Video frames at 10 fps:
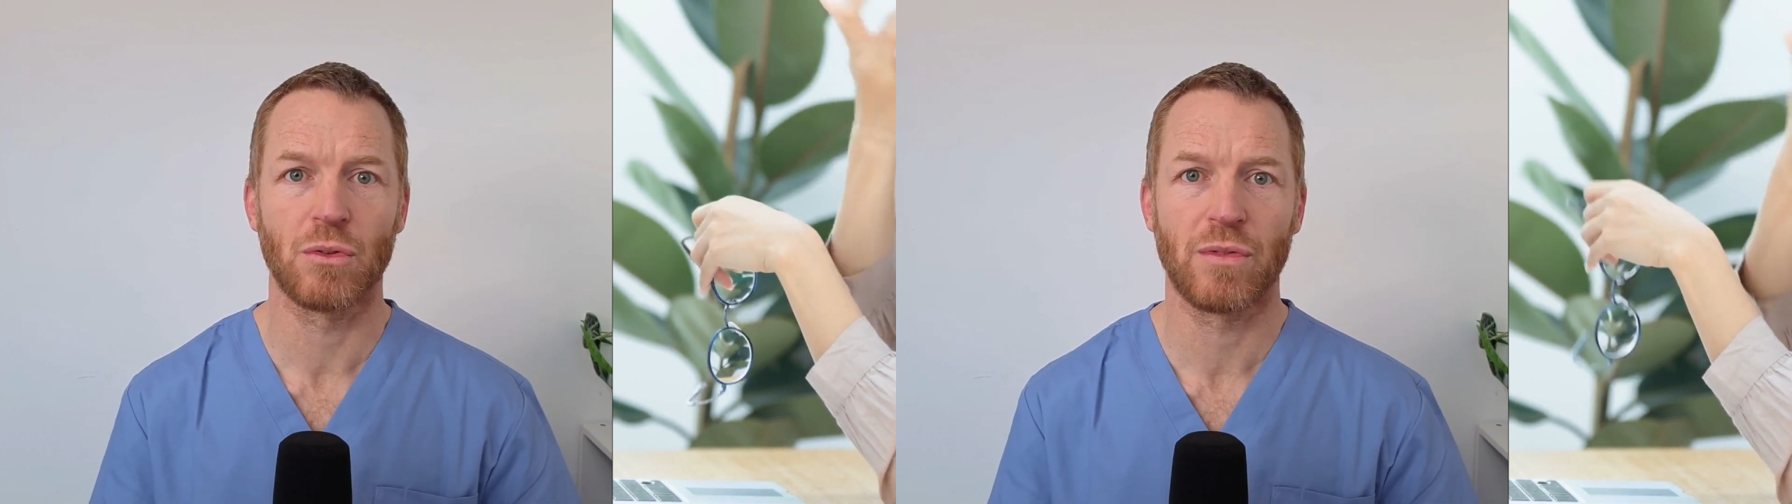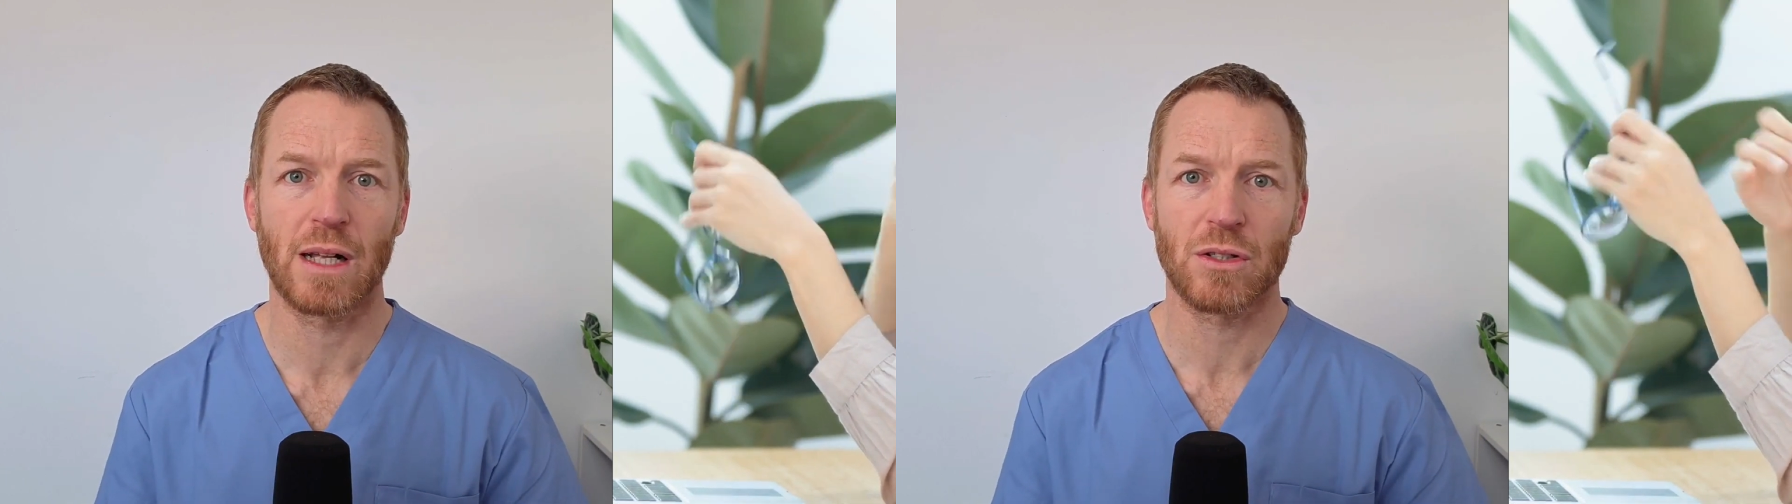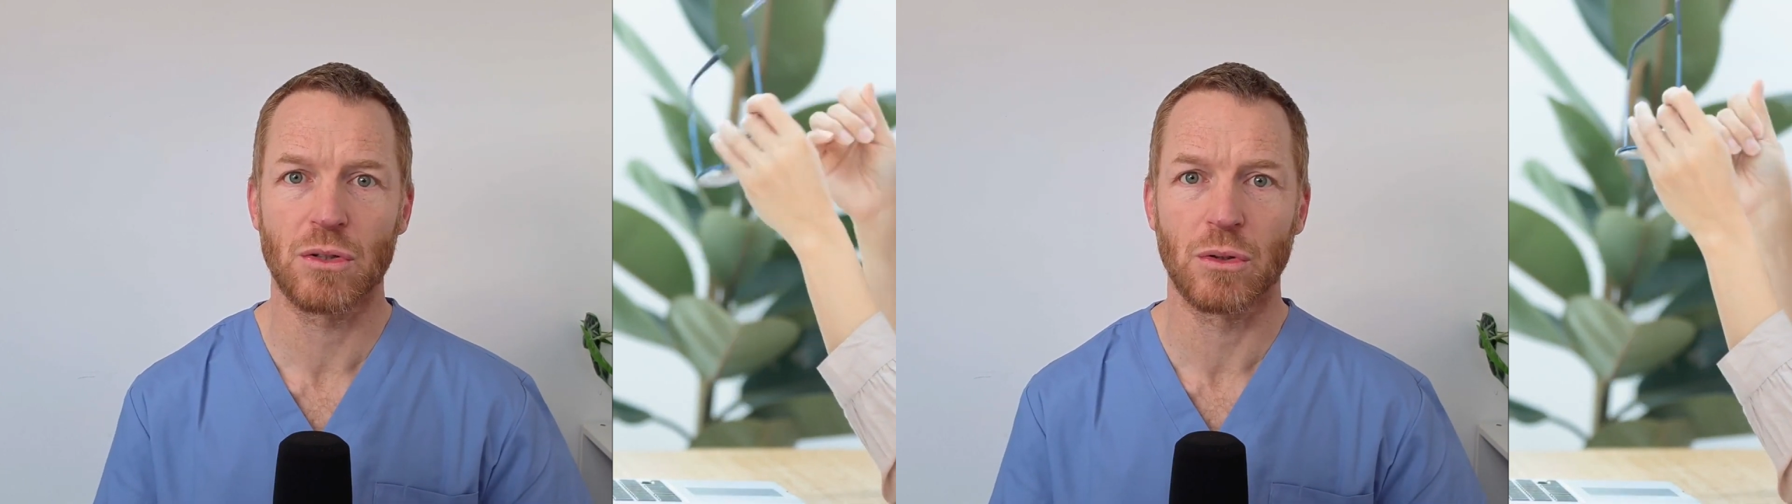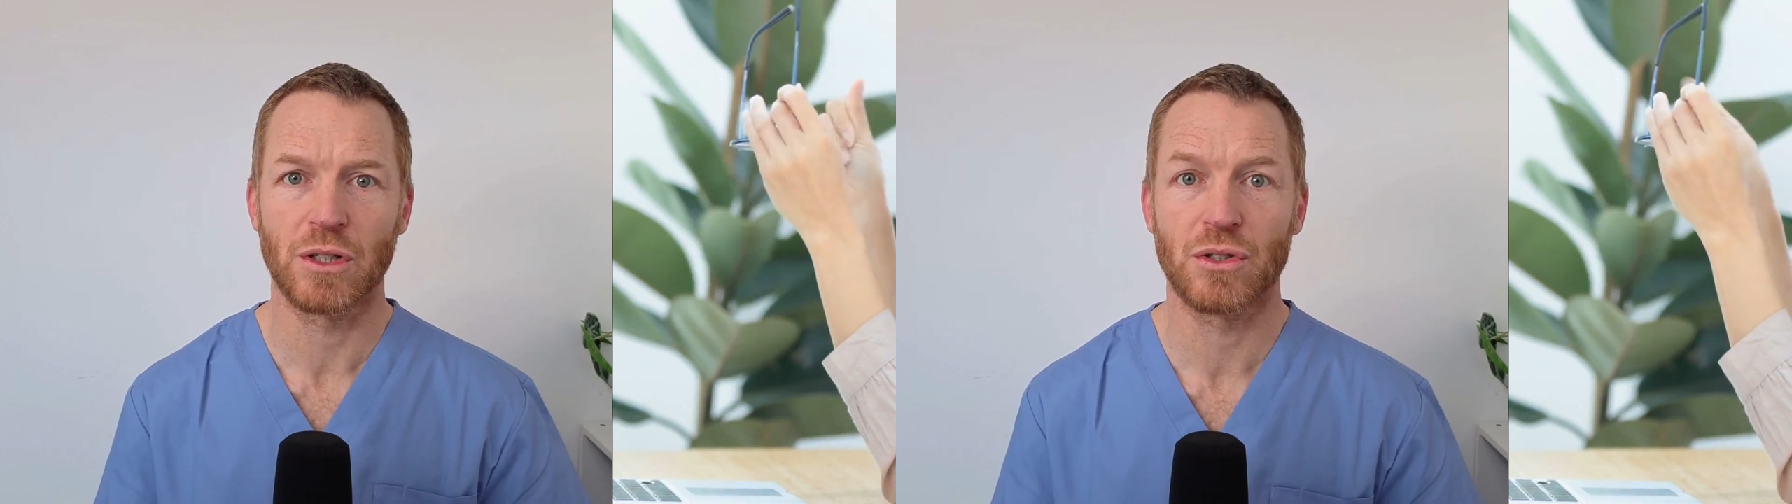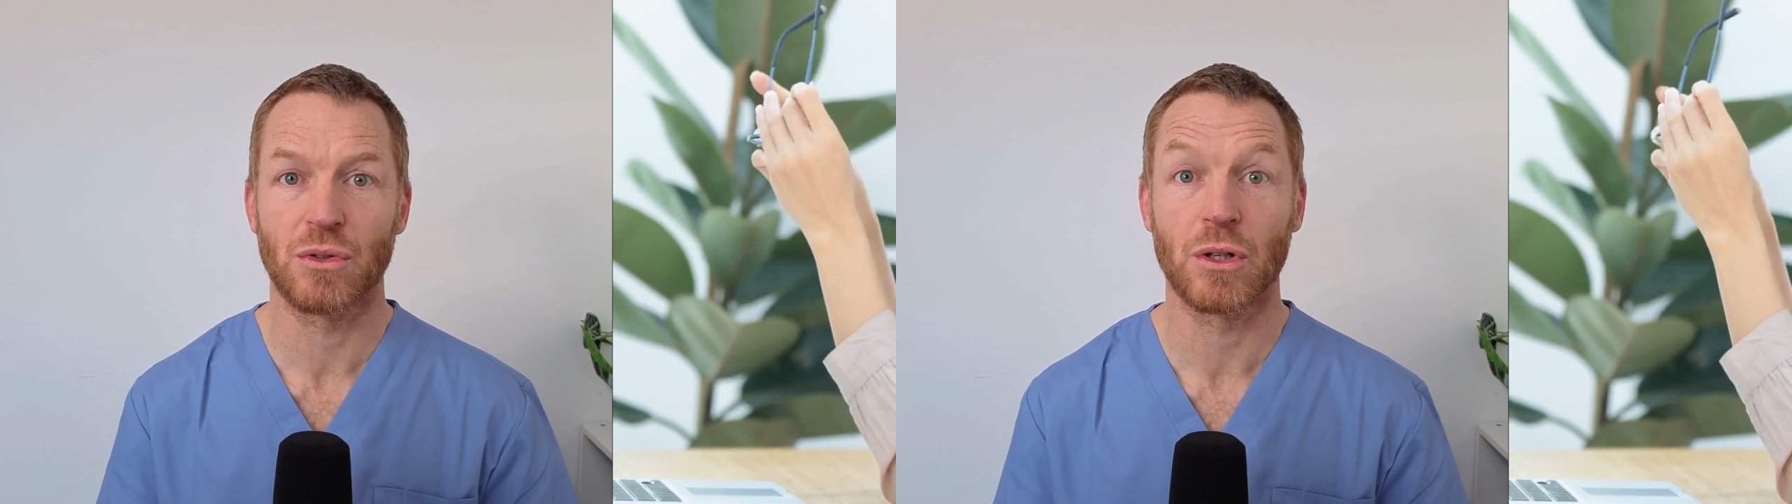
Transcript: fat storage through